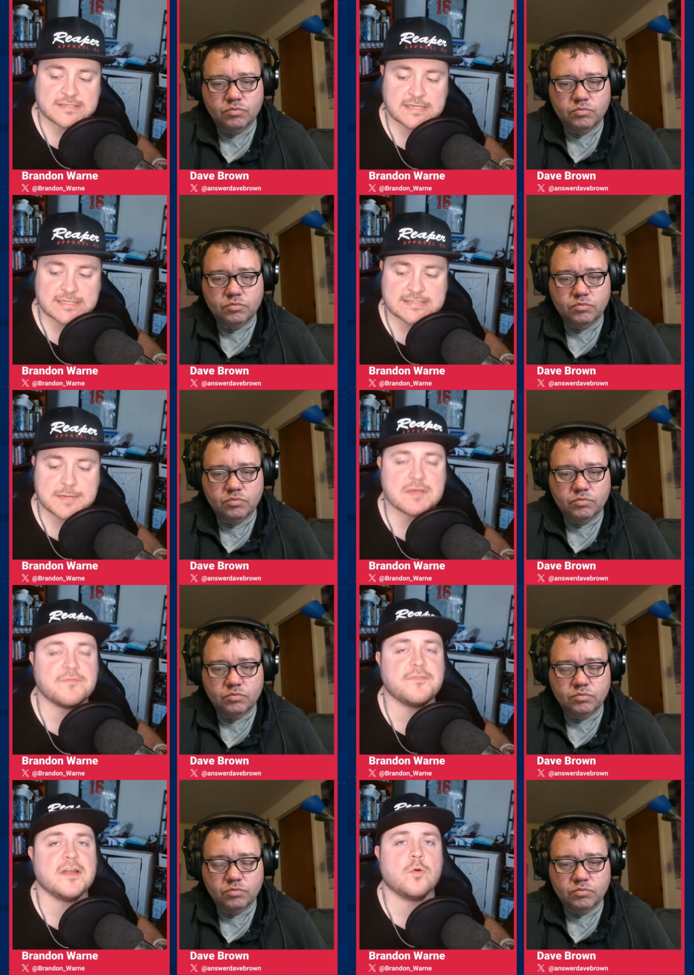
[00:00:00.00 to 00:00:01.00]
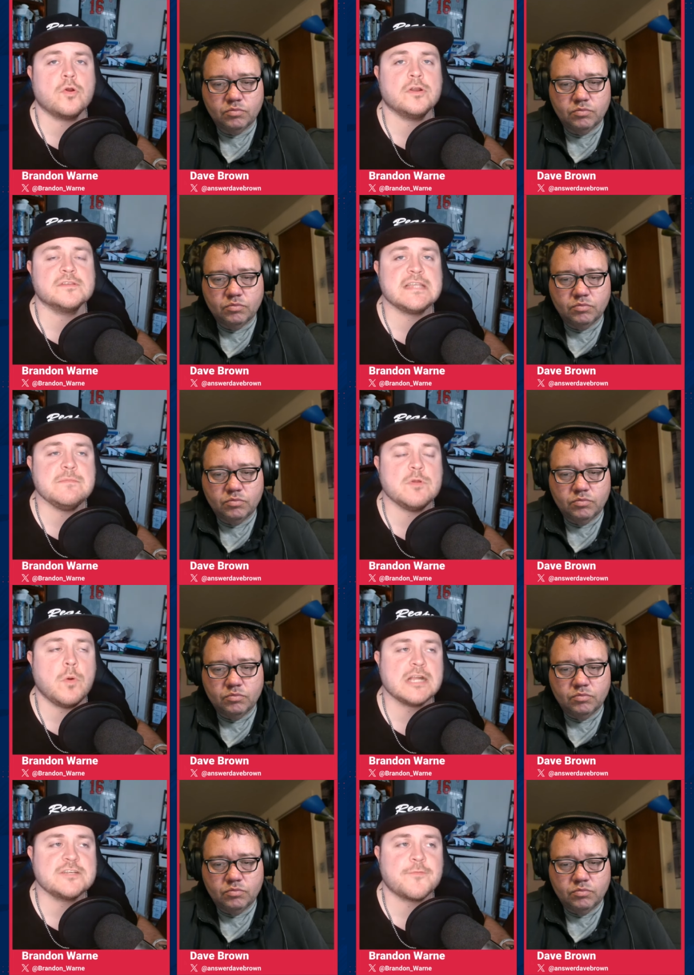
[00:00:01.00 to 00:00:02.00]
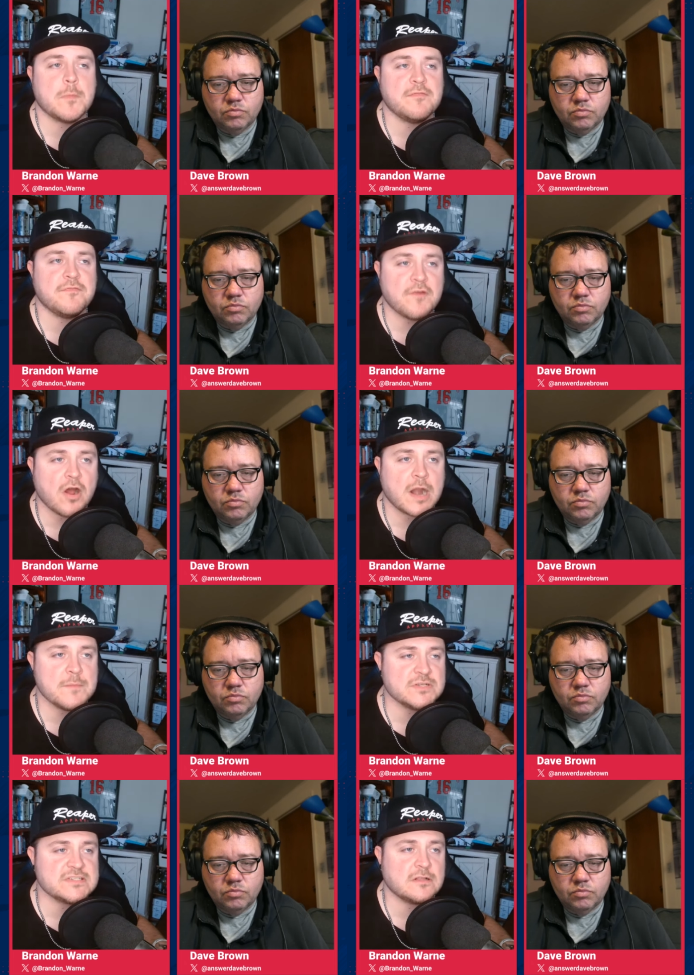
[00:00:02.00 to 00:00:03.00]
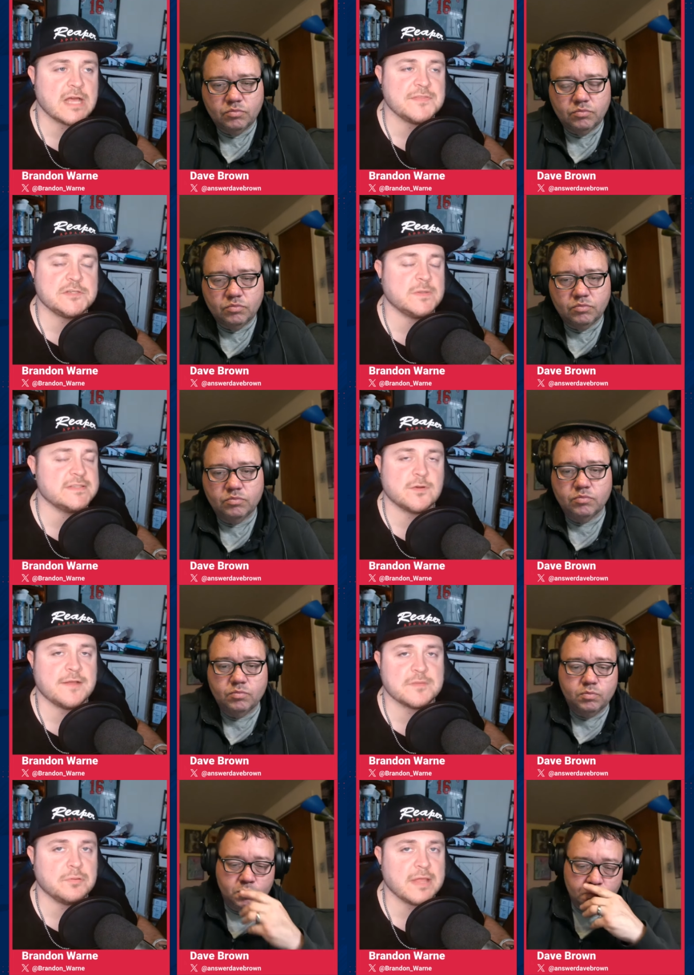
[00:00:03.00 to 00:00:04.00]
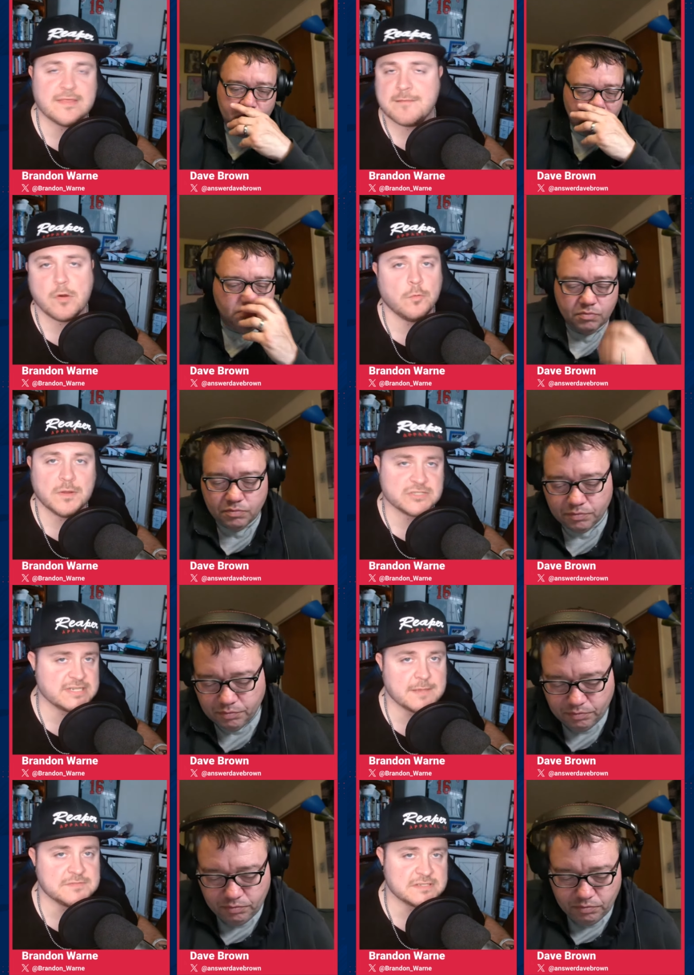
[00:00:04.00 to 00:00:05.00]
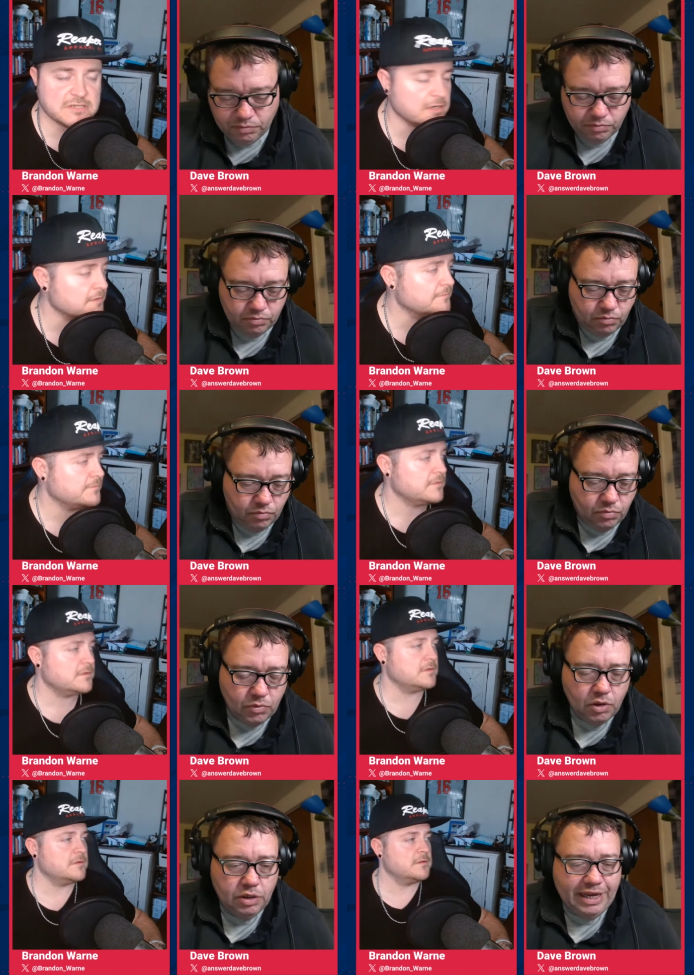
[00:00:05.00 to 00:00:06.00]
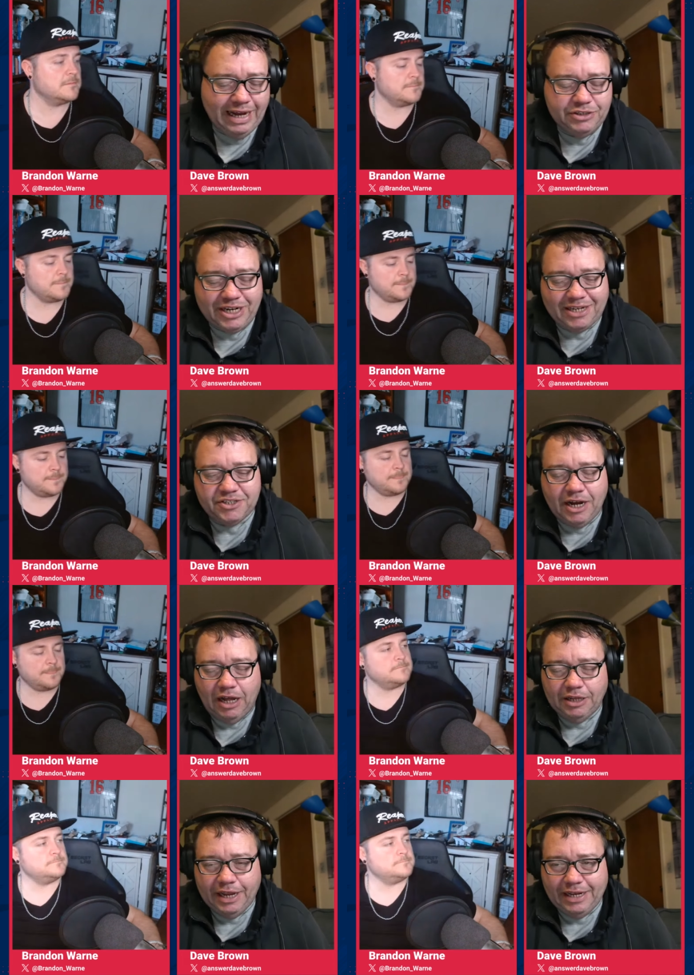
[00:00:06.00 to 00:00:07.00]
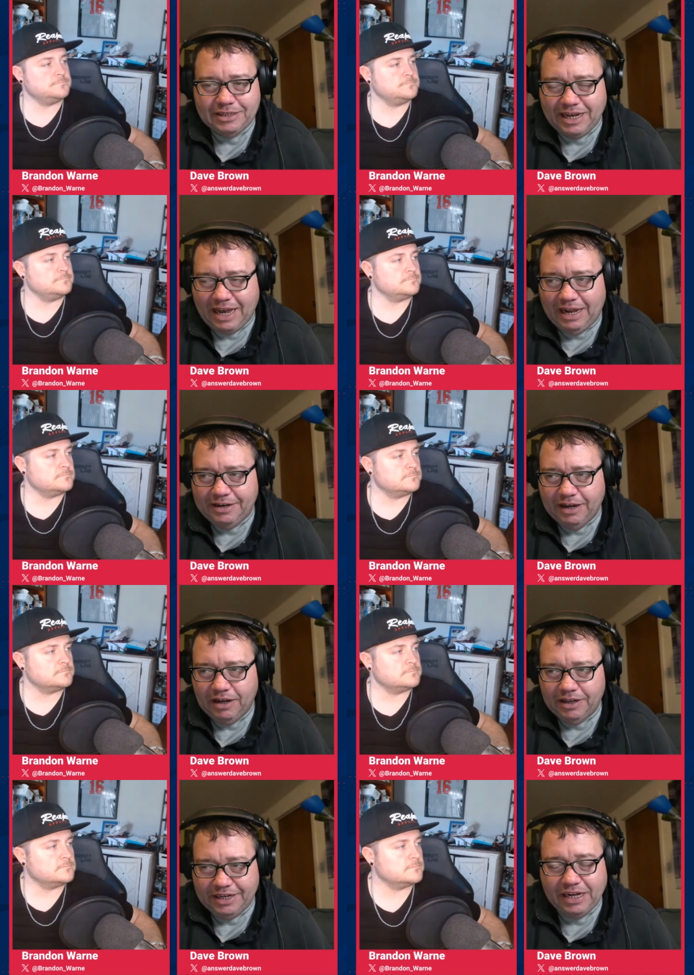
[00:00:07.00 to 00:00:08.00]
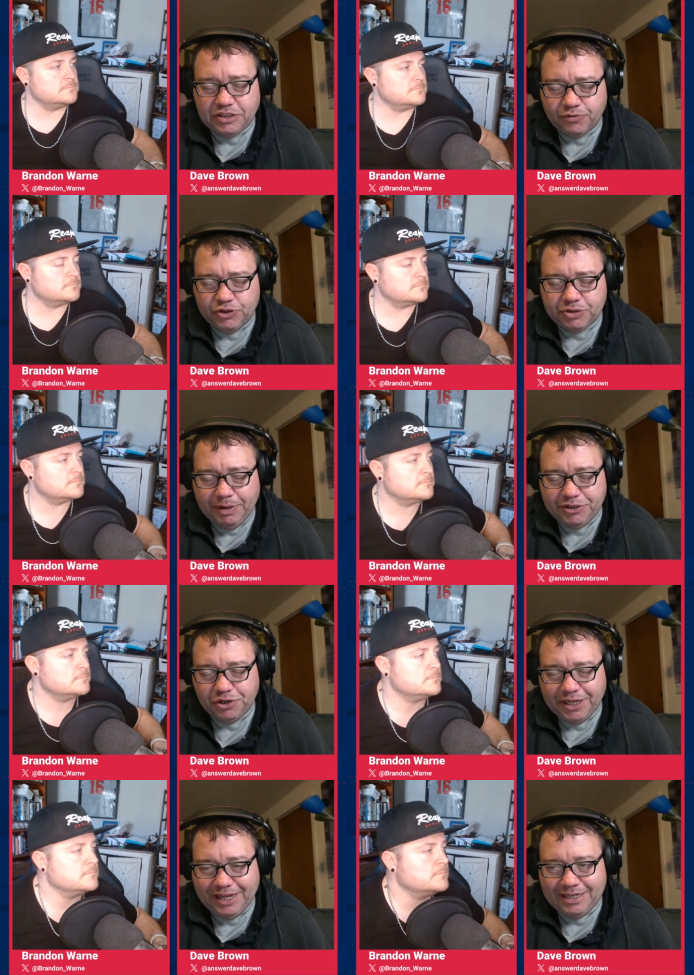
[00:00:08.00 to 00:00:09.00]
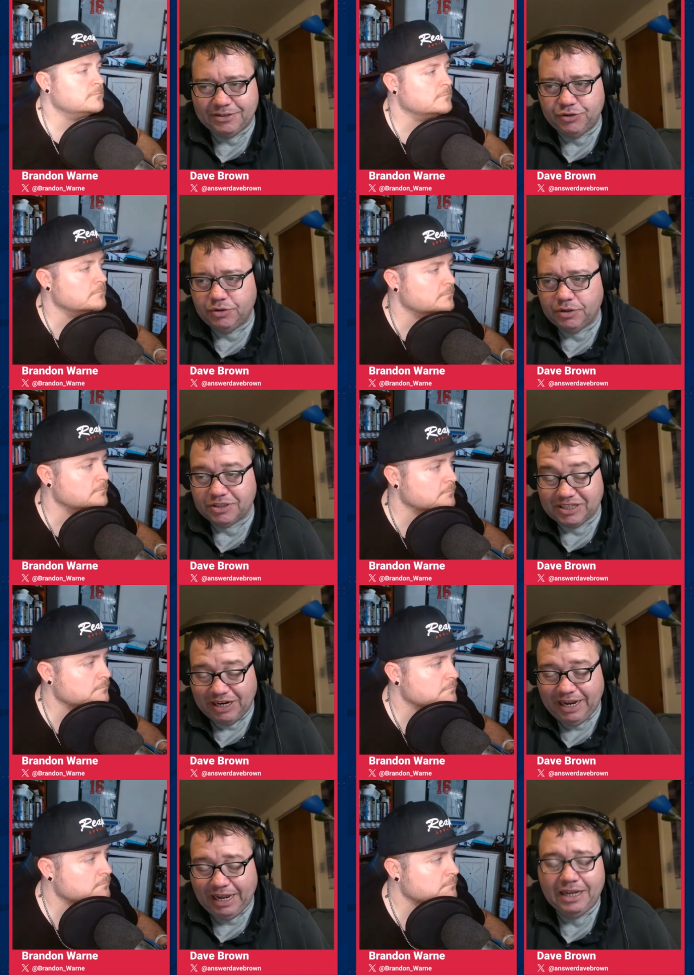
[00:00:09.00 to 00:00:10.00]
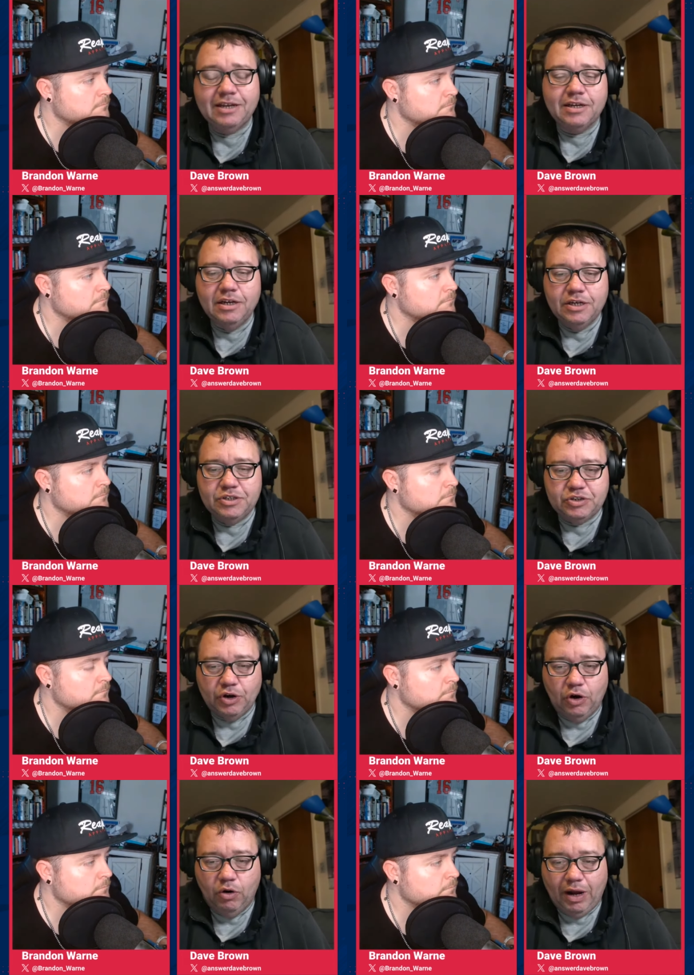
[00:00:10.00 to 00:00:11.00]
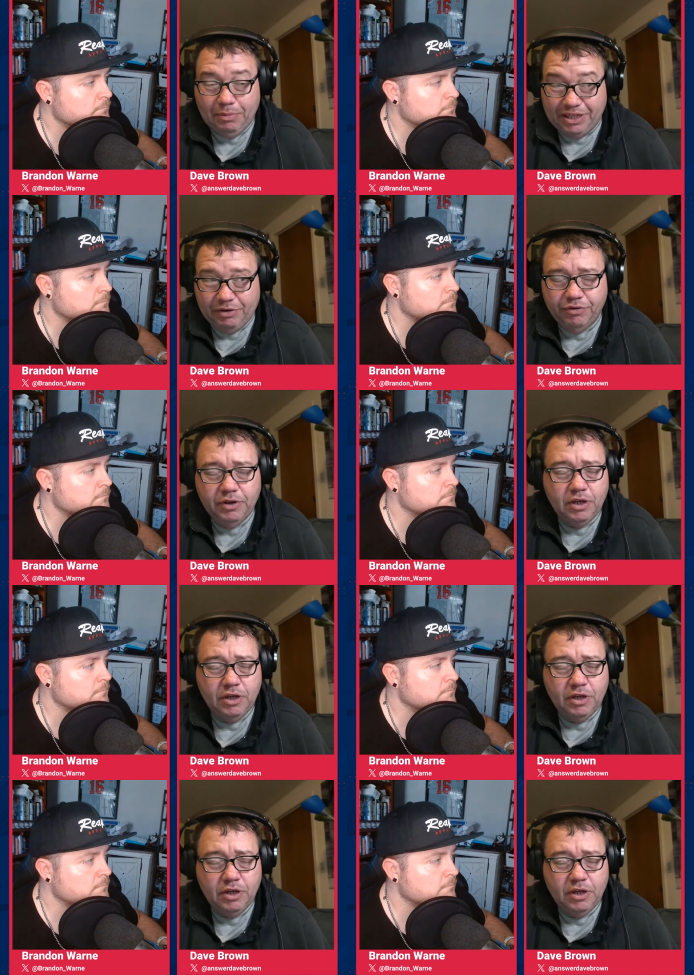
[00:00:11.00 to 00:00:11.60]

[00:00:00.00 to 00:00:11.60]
Speaker 1: It's a it's going to be a fun Orioles team to watch from afar. I'm just glad the Twins don't have to play them a whole bunch of times this year.
Speaker 2: Yeah, Jackson Holliday has had uh, he got his first major league hit Sunday, so I believe,